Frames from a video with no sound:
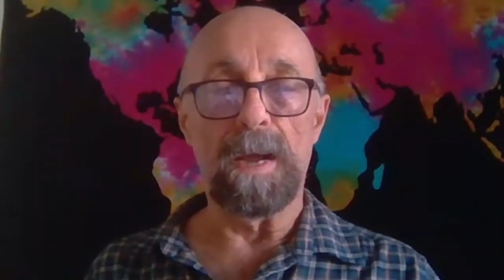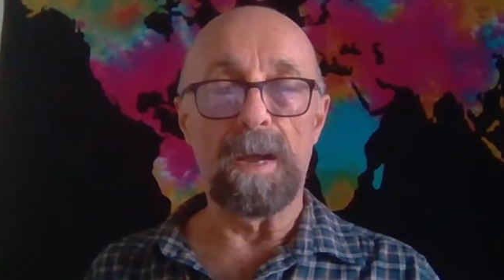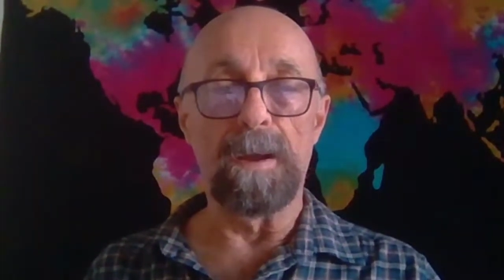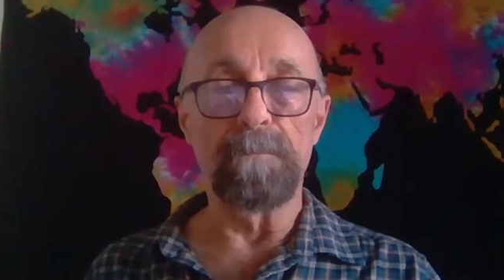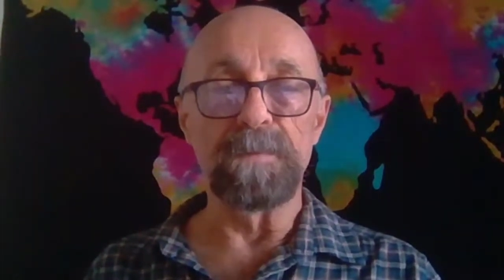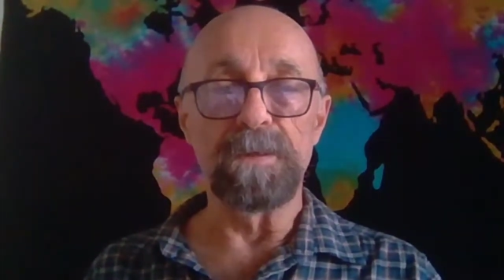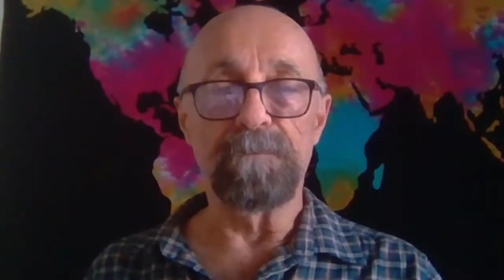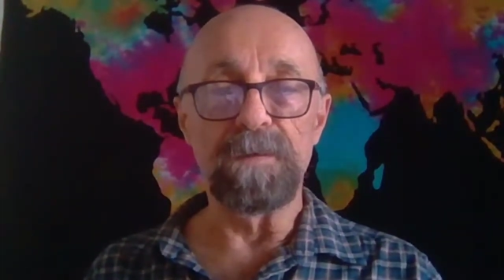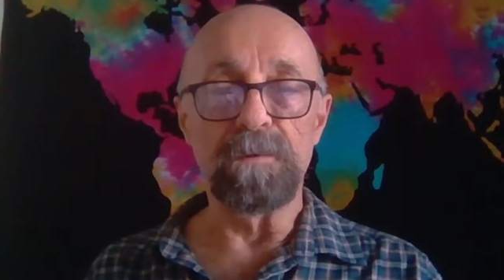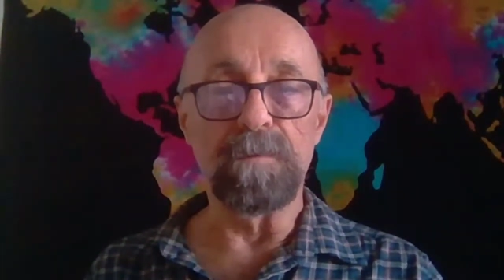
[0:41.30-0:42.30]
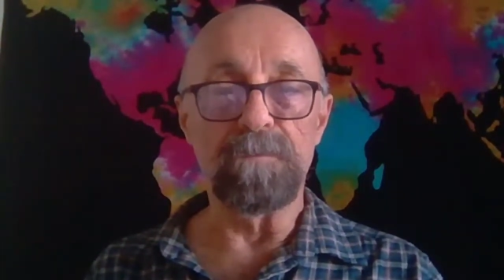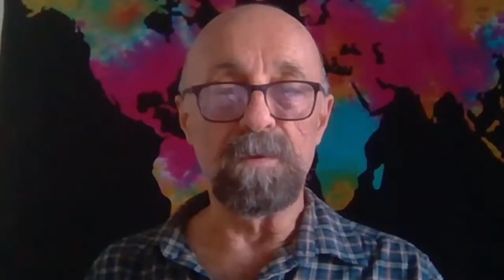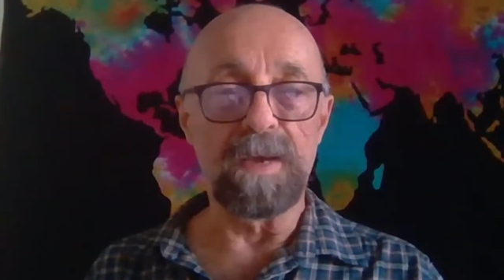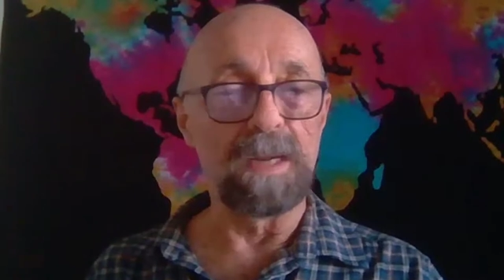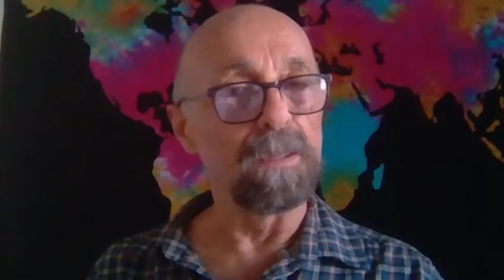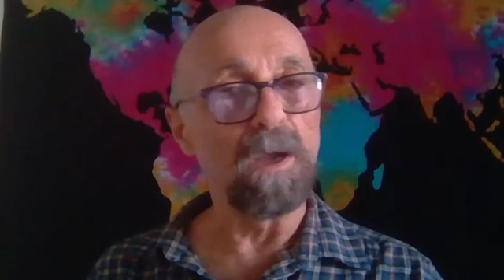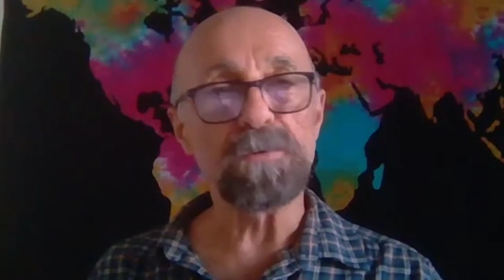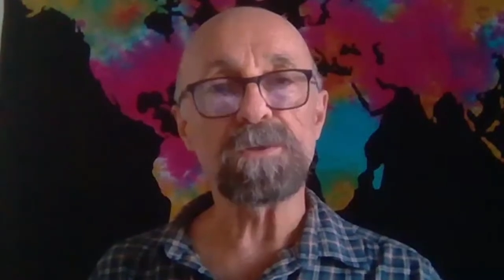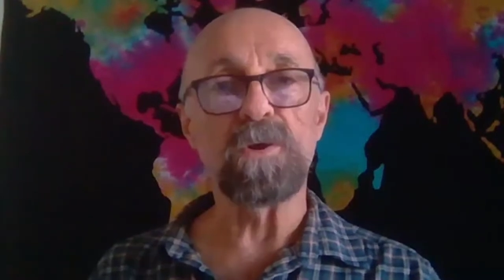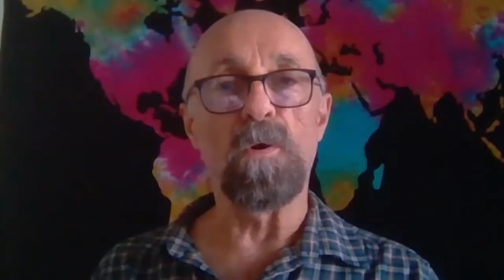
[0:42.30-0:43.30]
If you got a
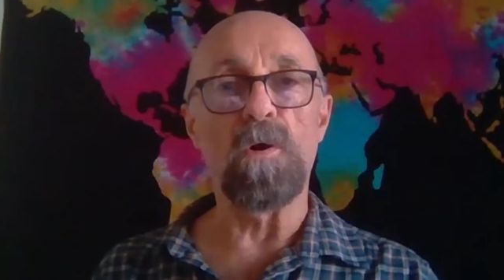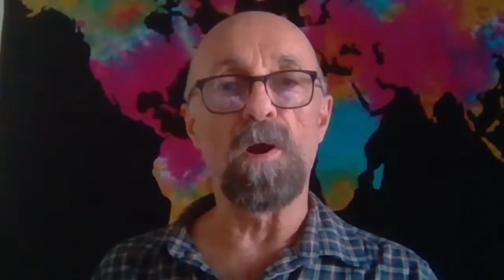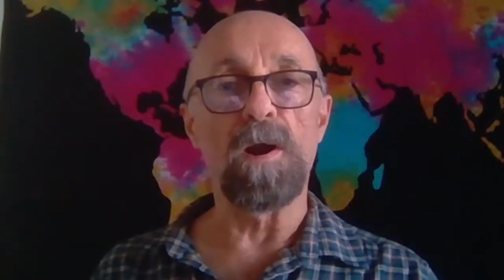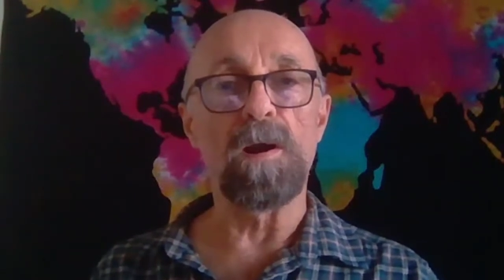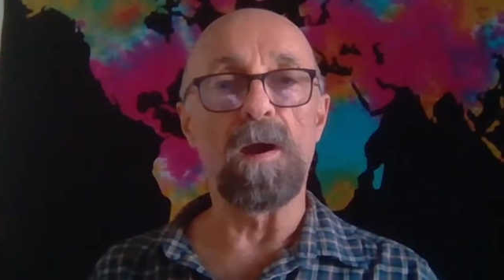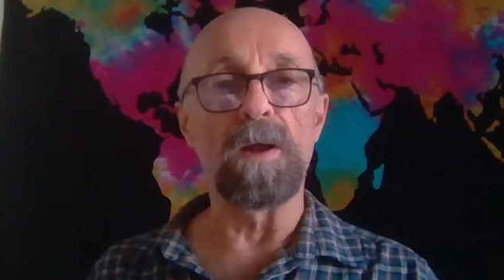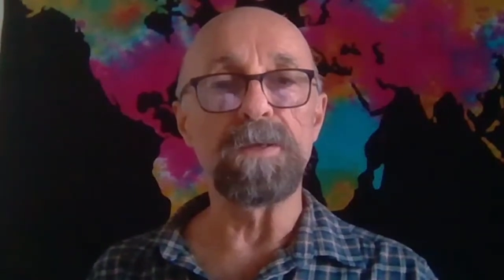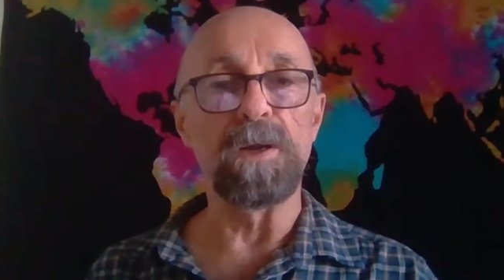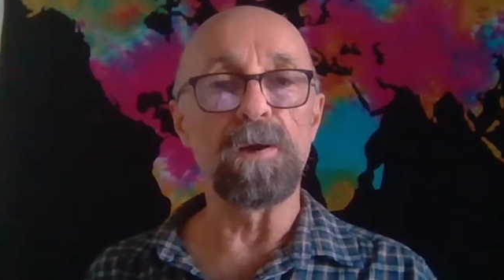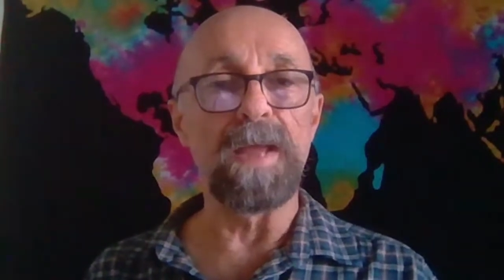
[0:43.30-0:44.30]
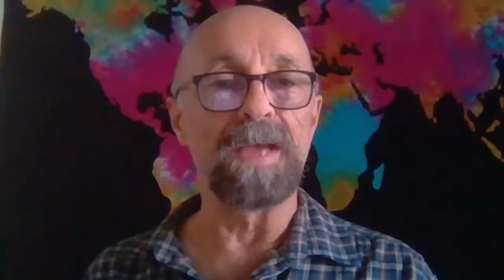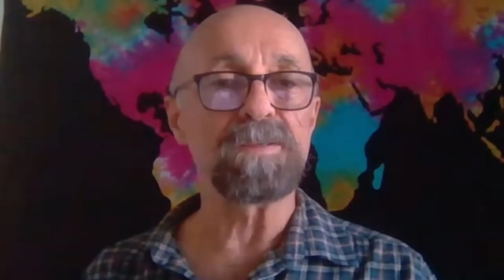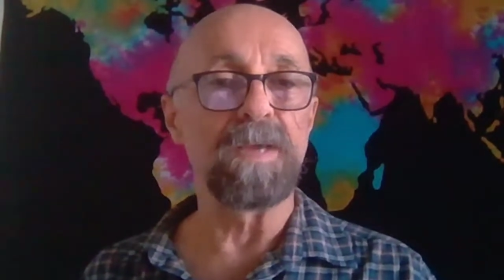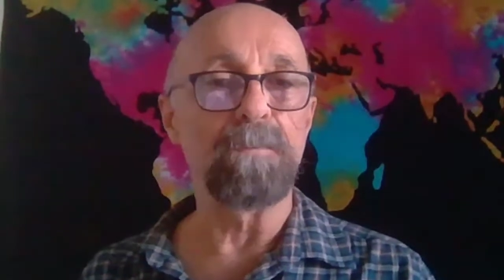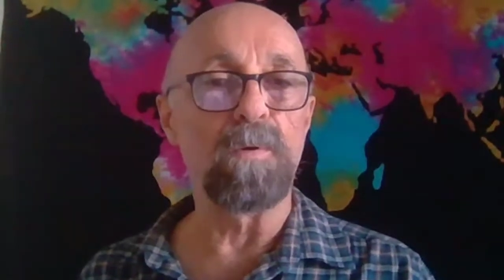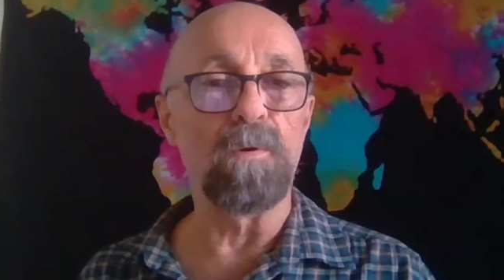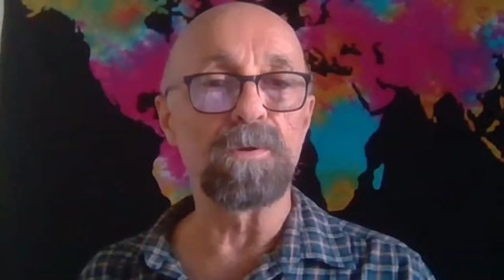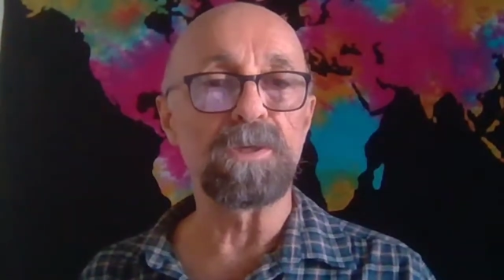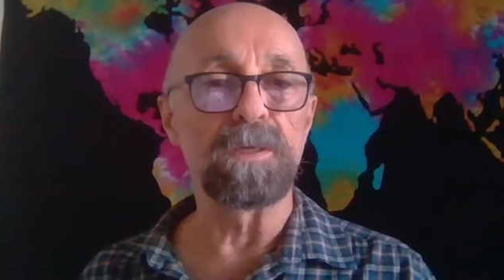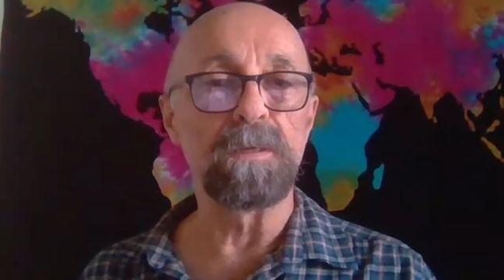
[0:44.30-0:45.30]
low score on your essay
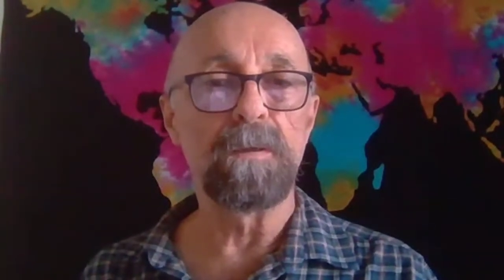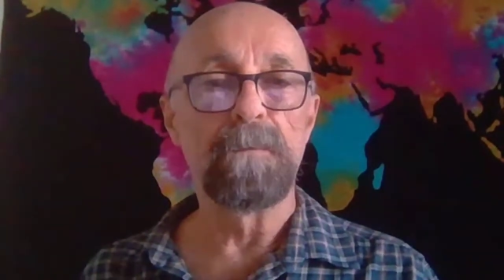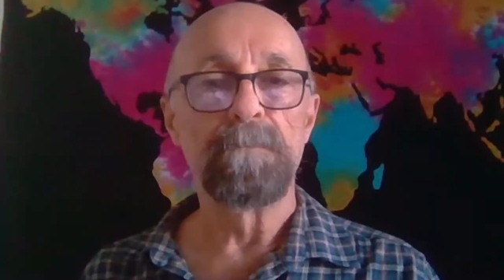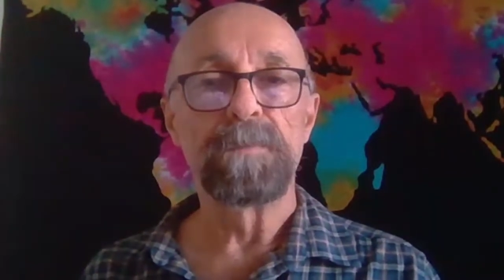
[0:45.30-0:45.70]
portion